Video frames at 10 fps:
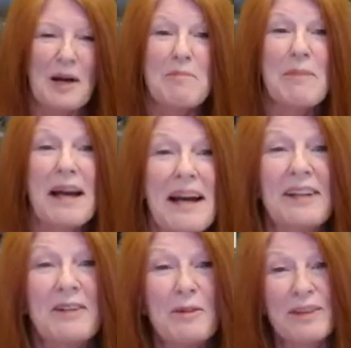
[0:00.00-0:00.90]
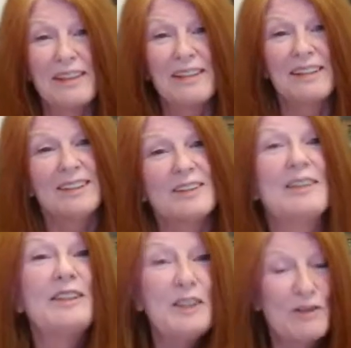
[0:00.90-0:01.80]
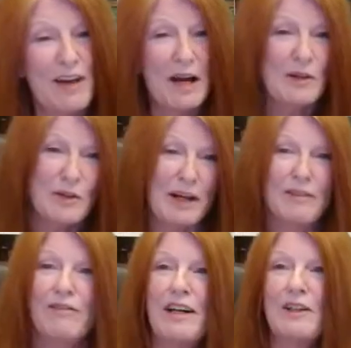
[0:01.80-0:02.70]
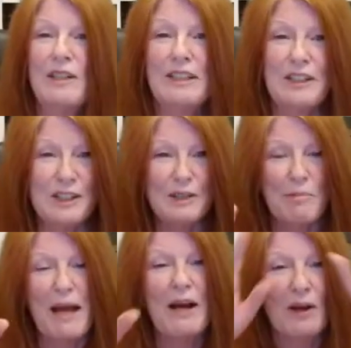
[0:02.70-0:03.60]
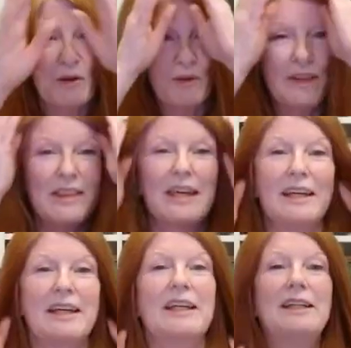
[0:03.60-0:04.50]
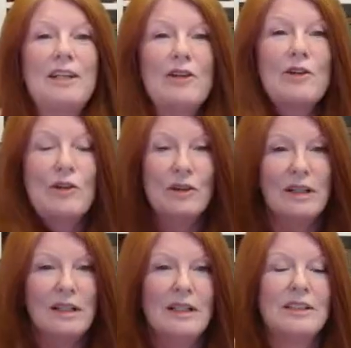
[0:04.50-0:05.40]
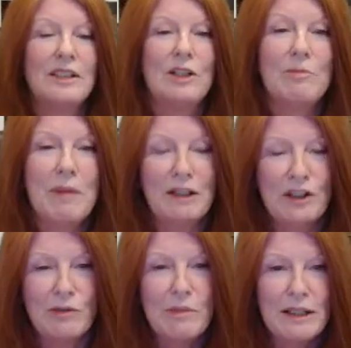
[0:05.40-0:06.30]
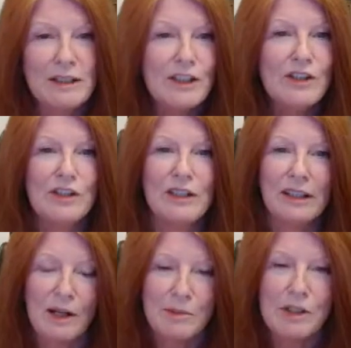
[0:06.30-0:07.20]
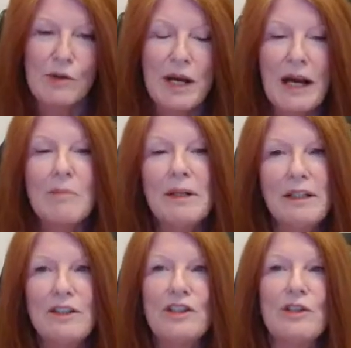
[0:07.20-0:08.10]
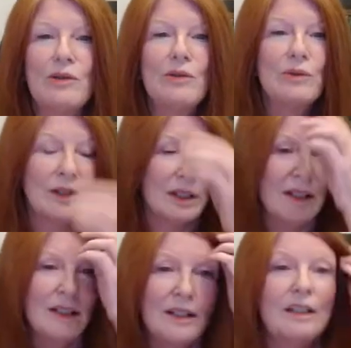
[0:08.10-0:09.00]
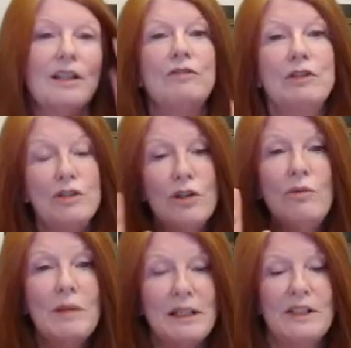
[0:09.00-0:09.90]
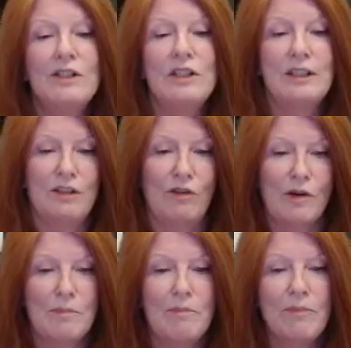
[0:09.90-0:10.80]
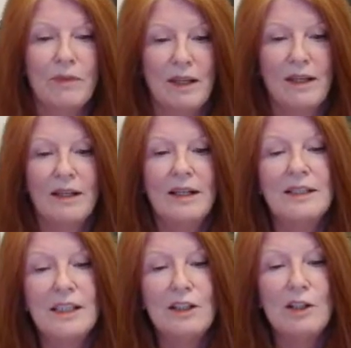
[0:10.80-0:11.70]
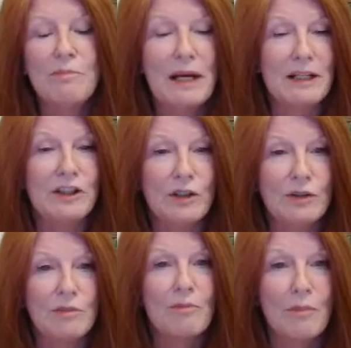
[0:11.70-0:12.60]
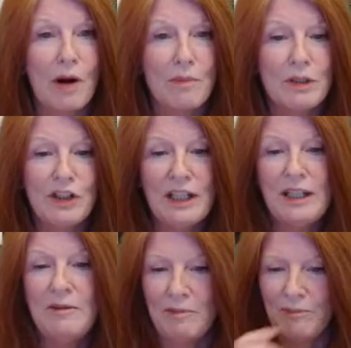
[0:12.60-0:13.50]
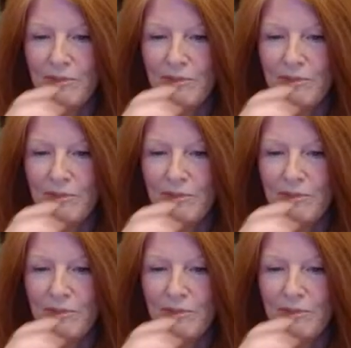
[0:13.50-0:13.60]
I'm back with this is Val, Dragonfly Crystals, back with another Ascended Master message. And I'm so happy to give you two messages from Ascended Master Babaji,